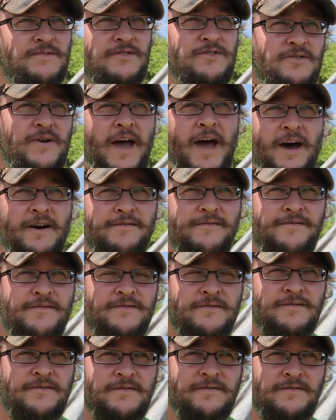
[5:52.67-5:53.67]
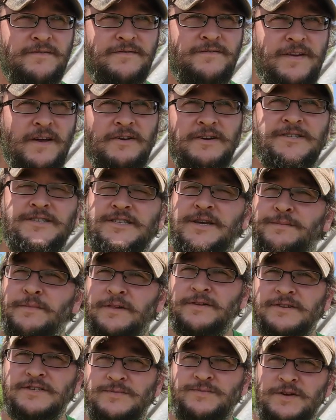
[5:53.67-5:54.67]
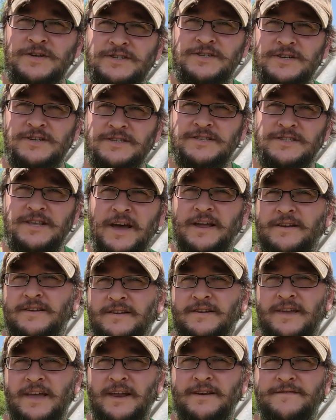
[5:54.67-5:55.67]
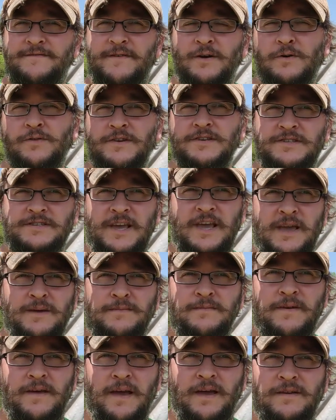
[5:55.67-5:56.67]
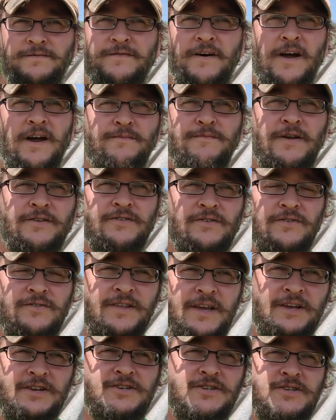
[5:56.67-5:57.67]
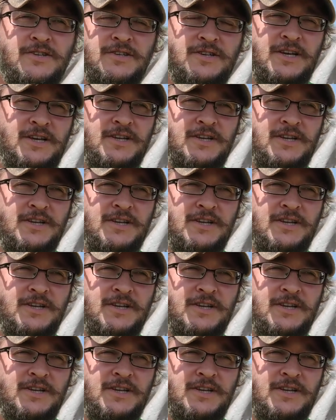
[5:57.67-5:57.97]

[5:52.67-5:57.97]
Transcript: you have very similar species that can fill the same environmental niche,